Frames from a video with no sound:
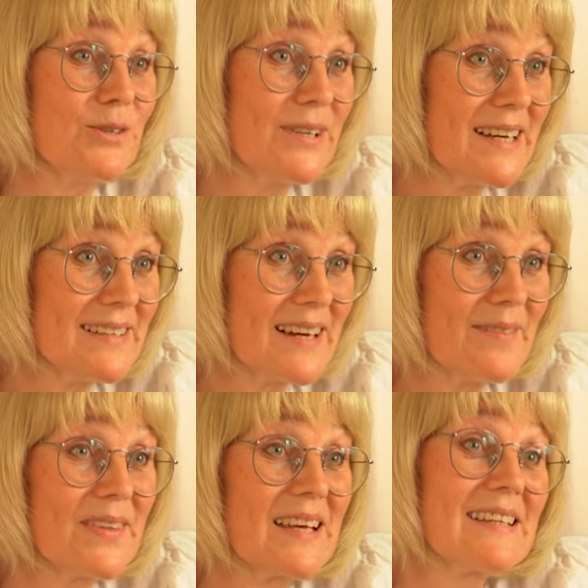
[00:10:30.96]
together
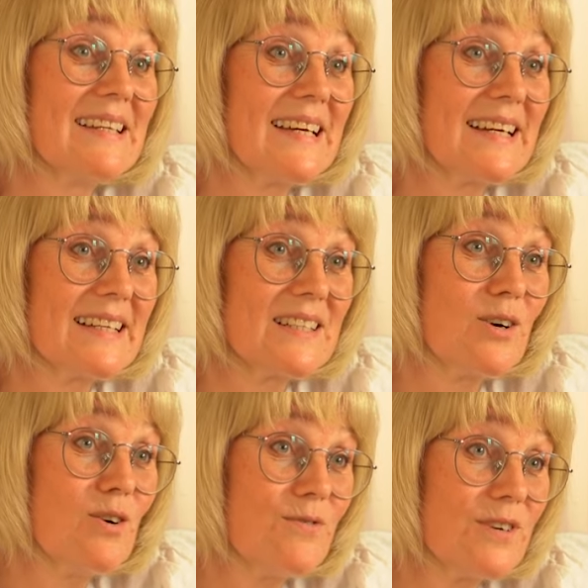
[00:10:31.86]
they had
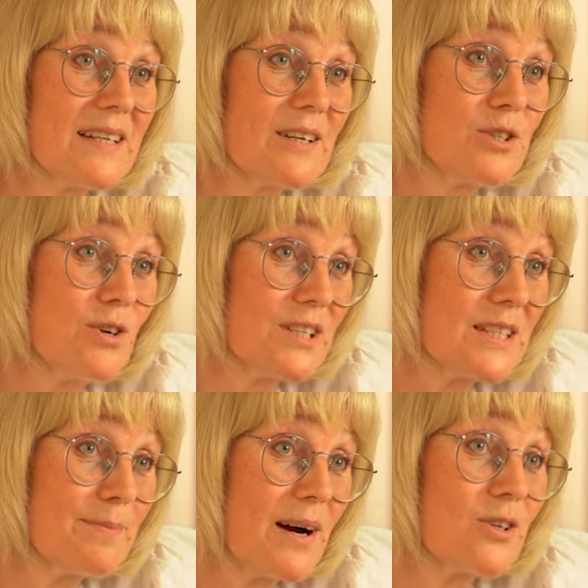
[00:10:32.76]
often talked
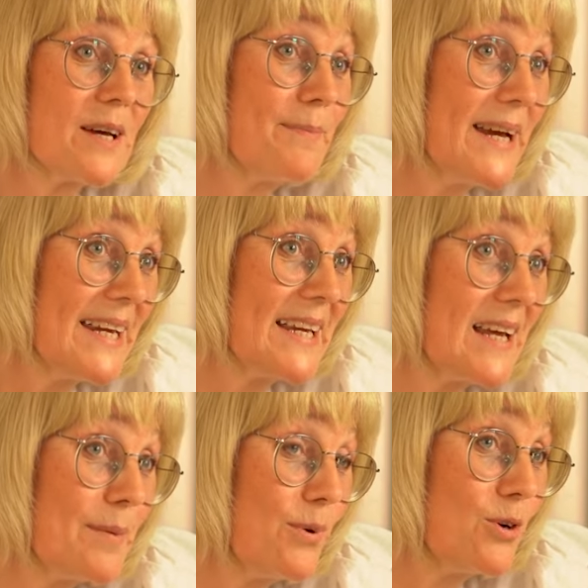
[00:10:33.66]
about making
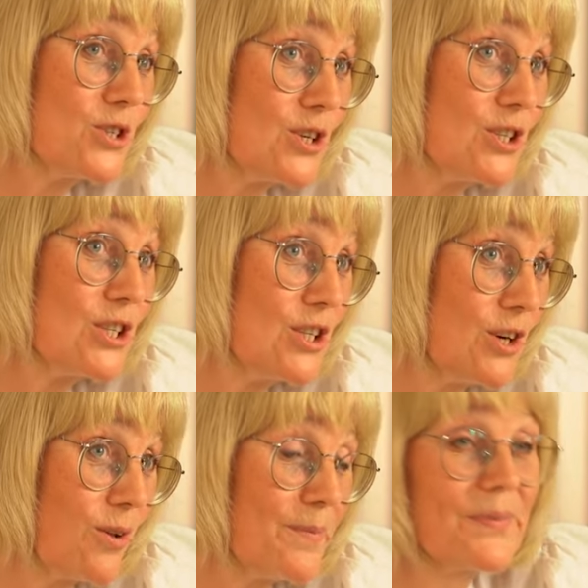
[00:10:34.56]
a ball-jointed doll.